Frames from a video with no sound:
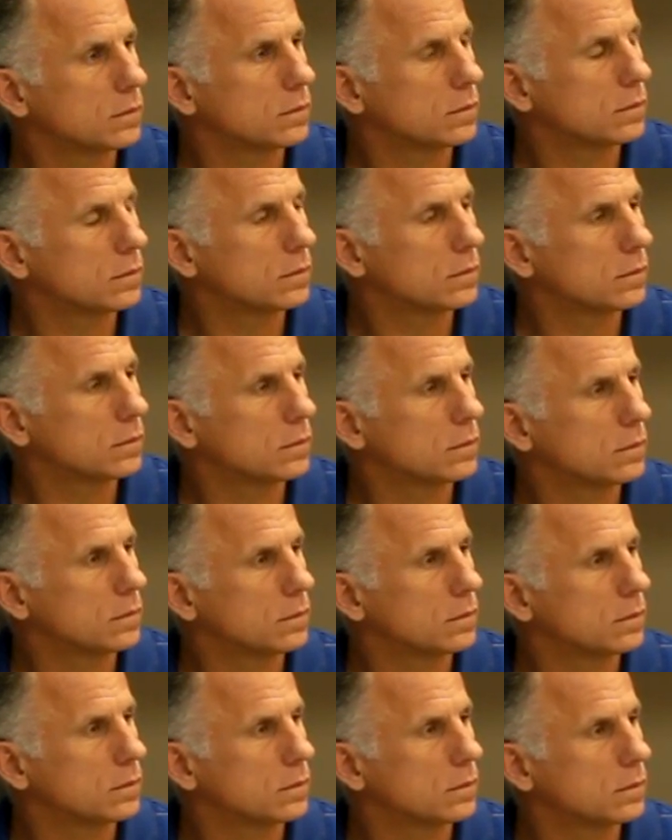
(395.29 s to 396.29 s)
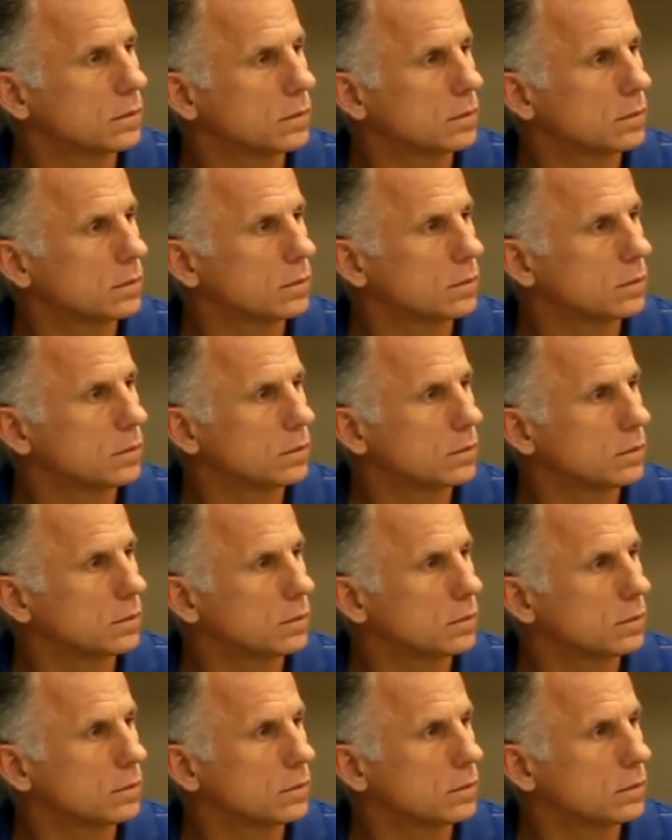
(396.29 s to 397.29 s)

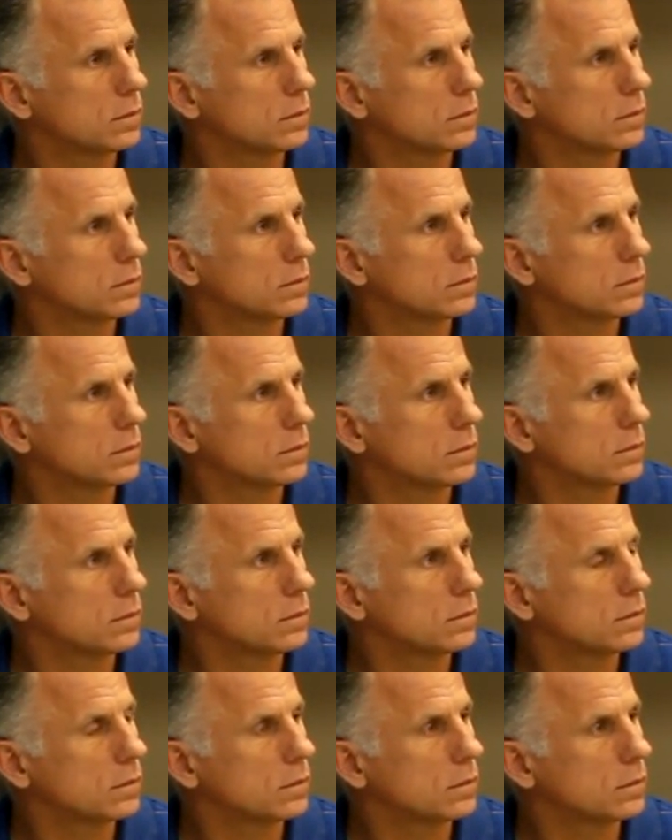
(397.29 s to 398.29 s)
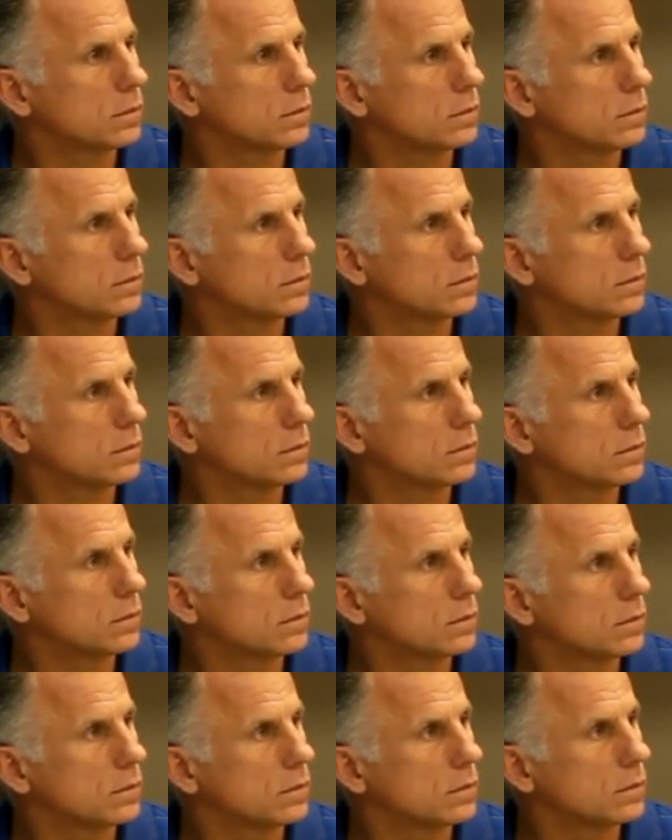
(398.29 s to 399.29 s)

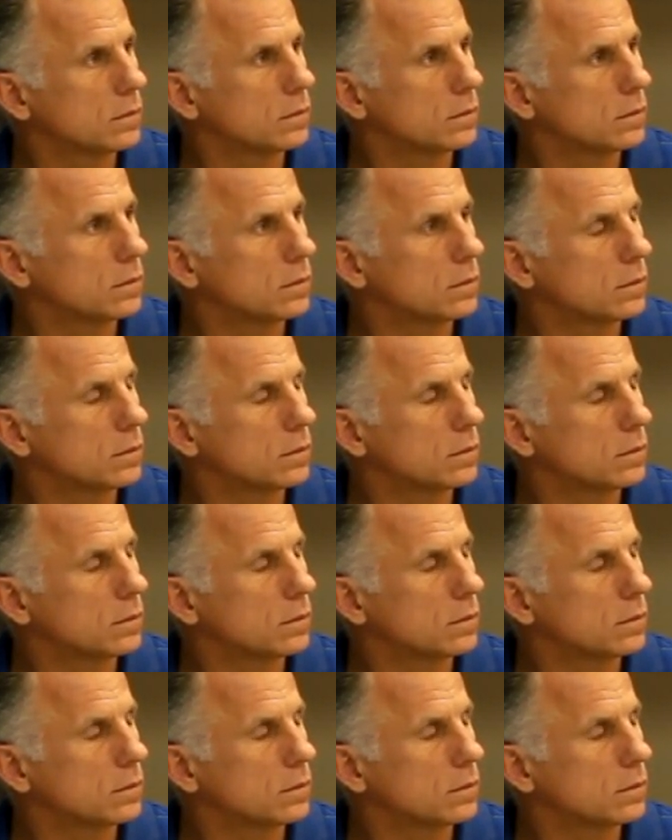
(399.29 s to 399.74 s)
[no speech]